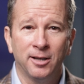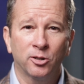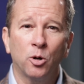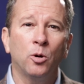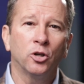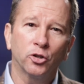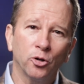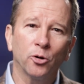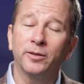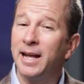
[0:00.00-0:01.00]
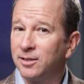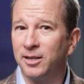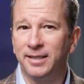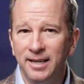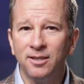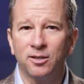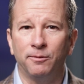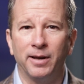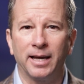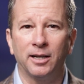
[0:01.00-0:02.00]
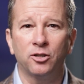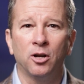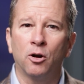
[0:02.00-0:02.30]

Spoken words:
So sure, that's a disadvantage.